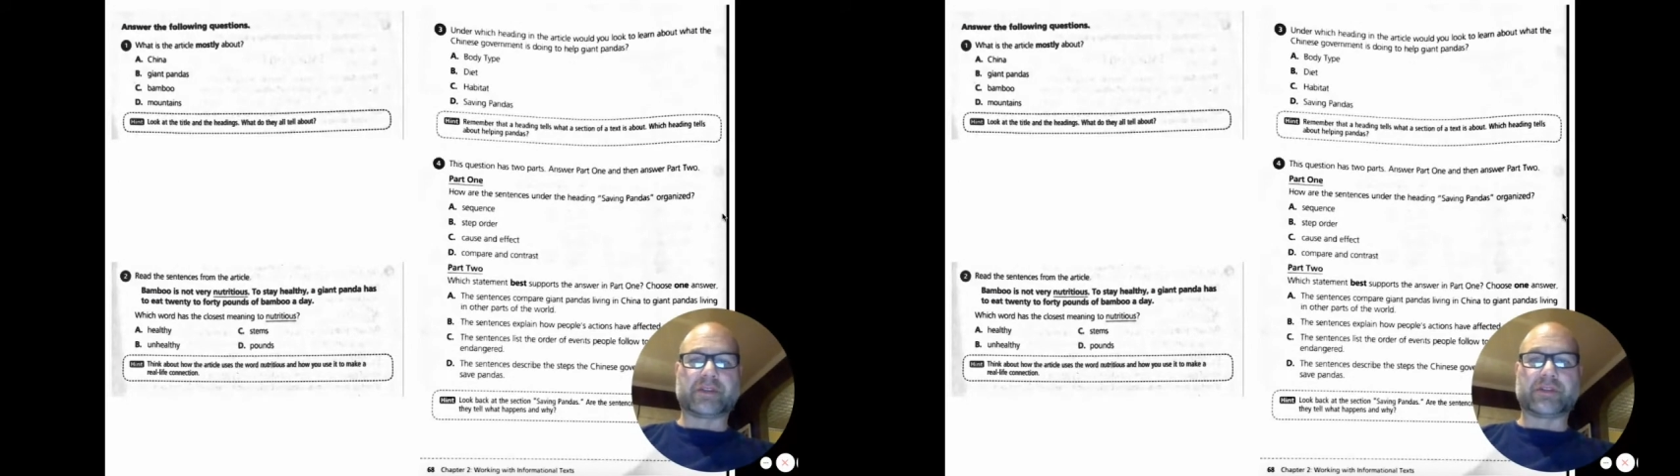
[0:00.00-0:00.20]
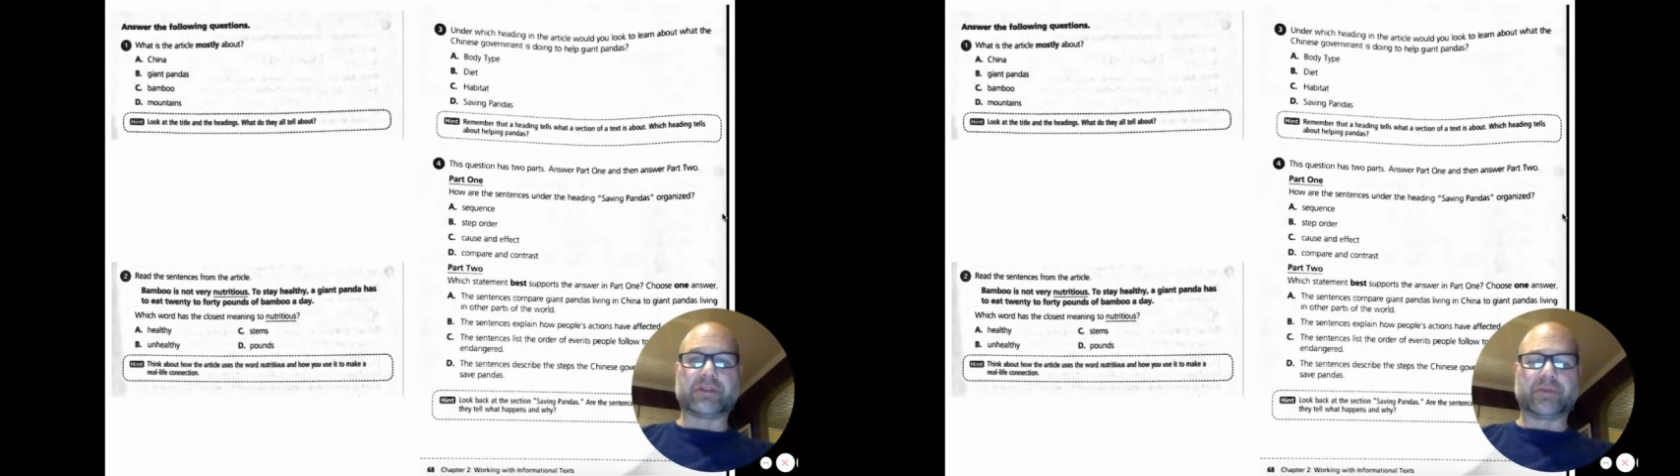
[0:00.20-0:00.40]

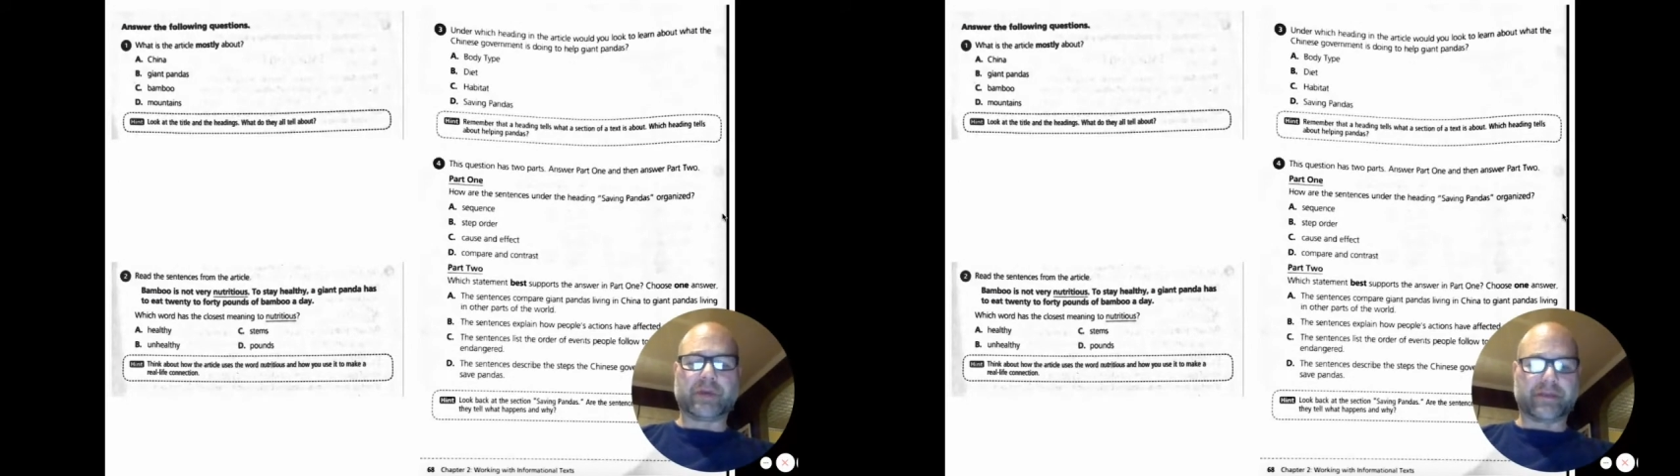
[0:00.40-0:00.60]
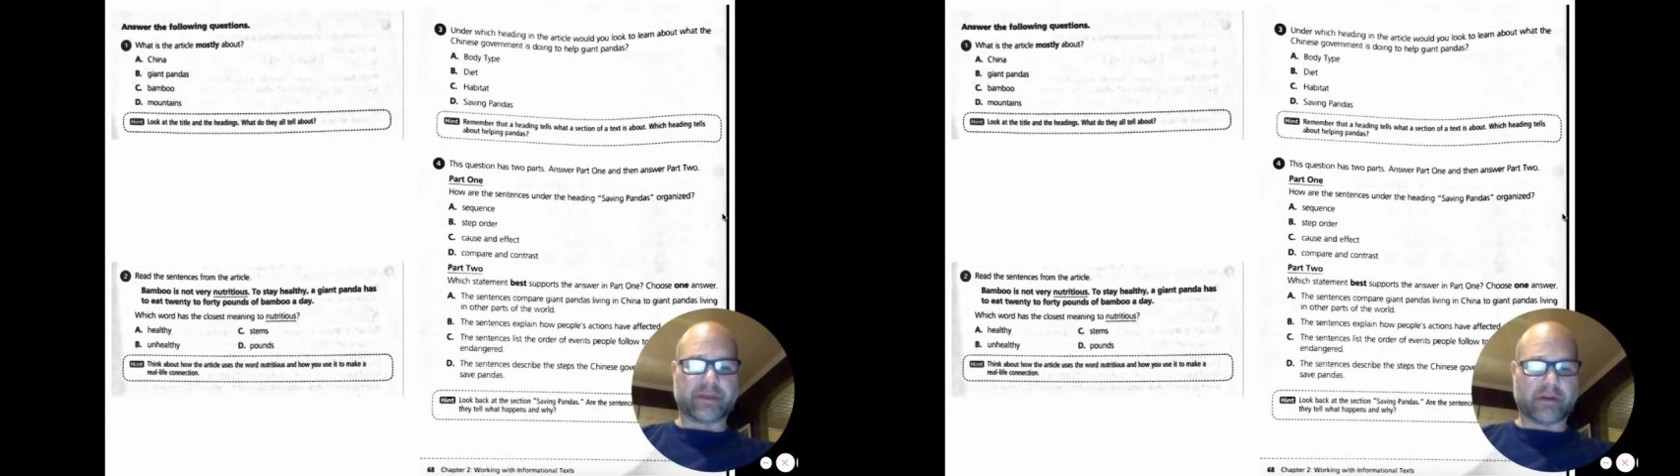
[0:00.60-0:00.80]
do
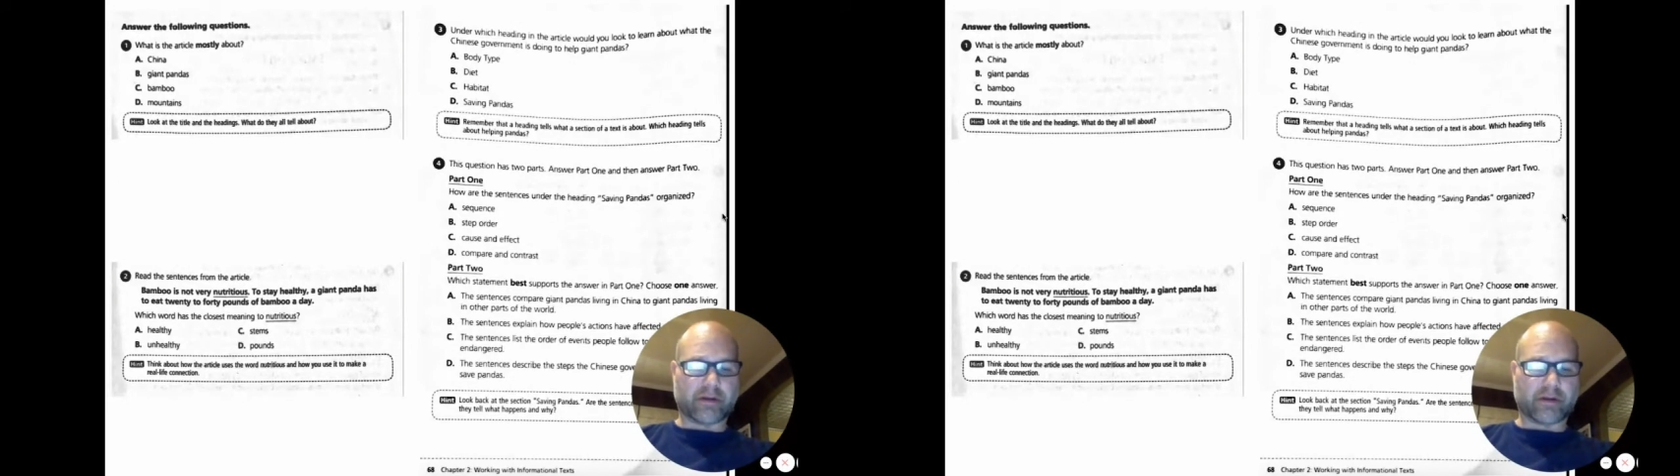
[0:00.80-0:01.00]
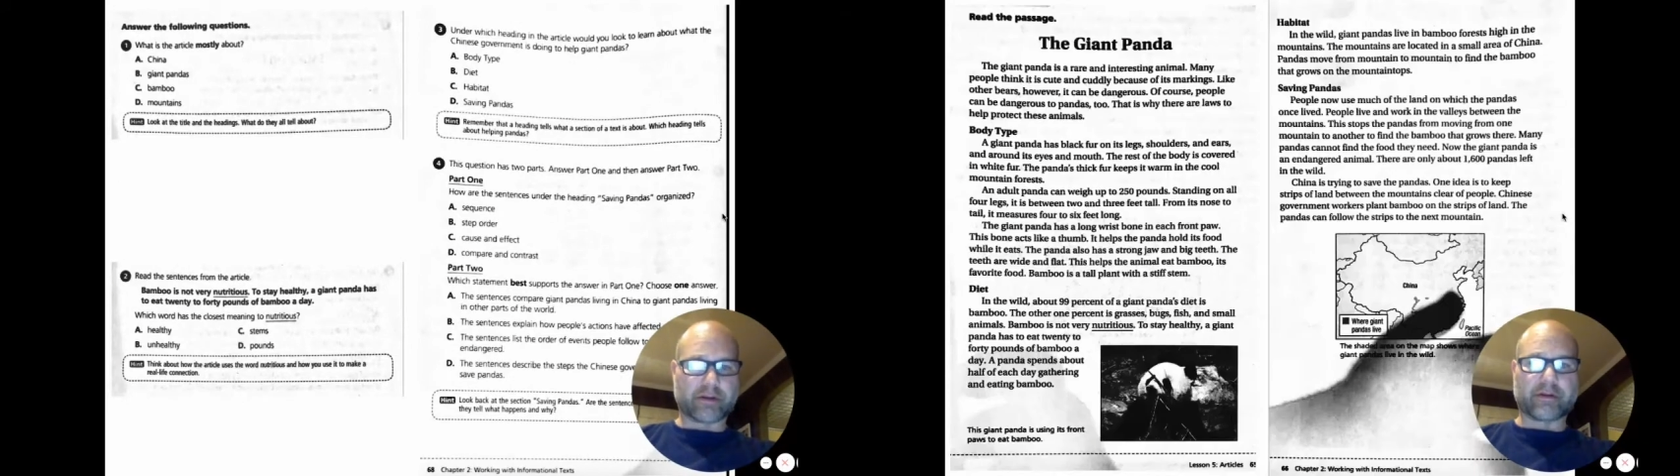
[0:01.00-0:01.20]
with the
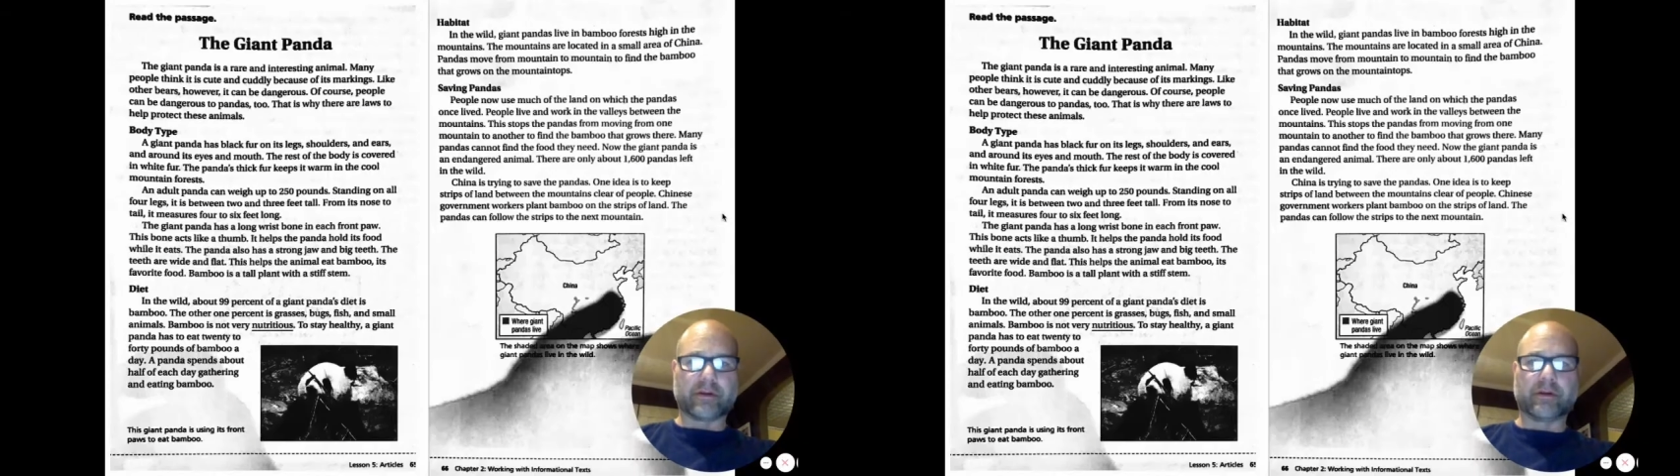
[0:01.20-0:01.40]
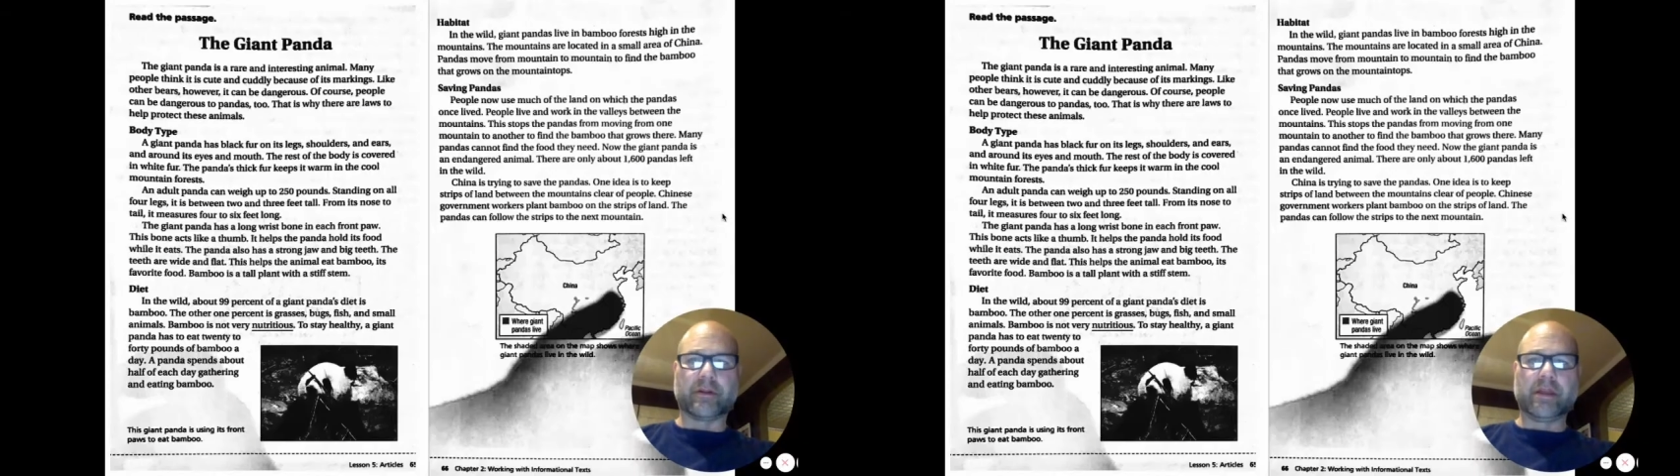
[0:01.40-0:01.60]

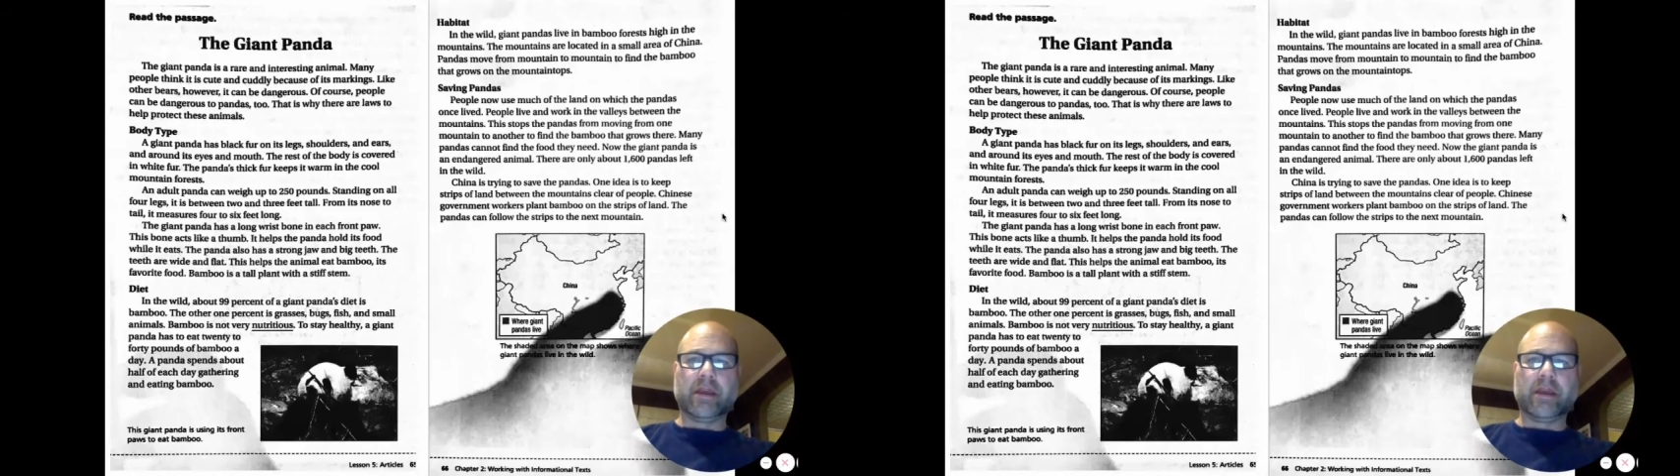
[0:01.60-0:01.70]
article,